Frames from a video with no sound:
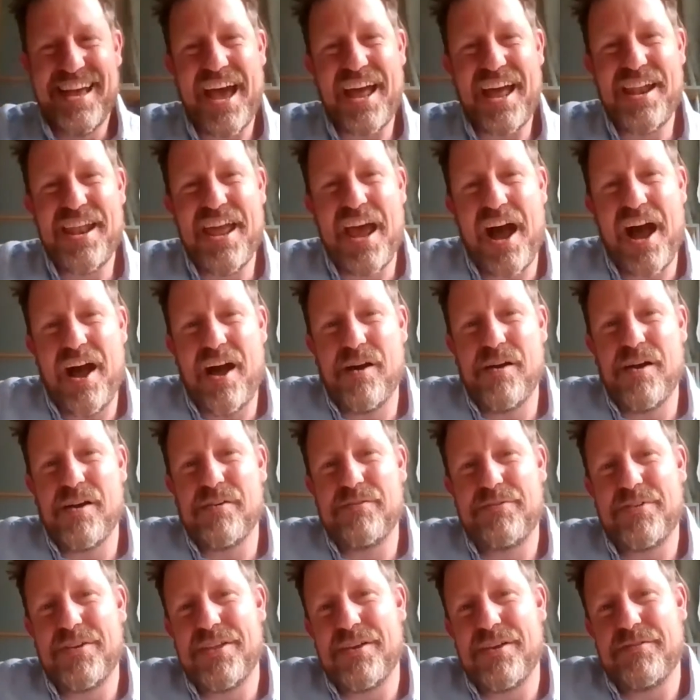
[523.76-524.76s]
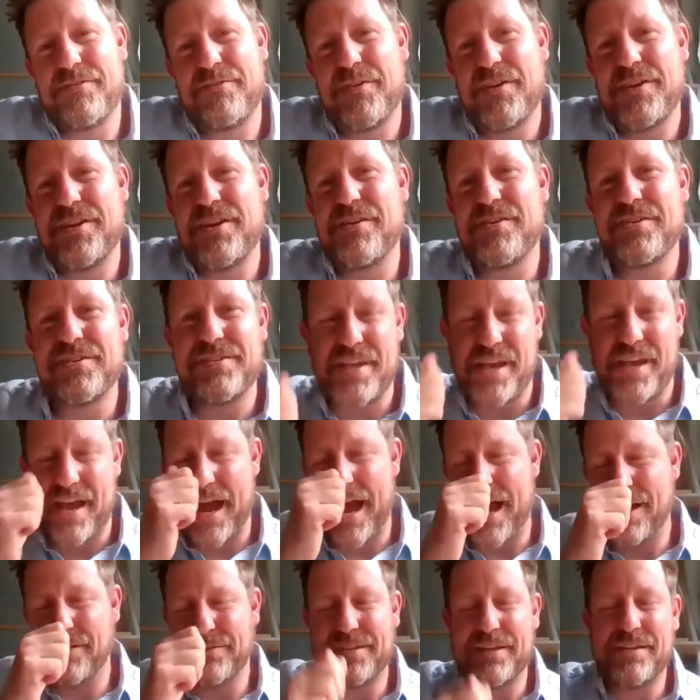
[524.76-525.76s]
And for you as
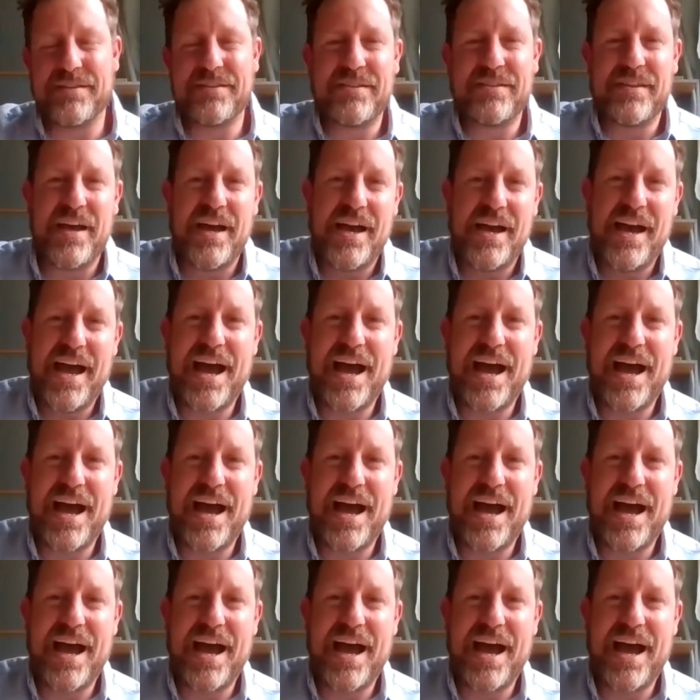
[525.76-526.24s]
Audun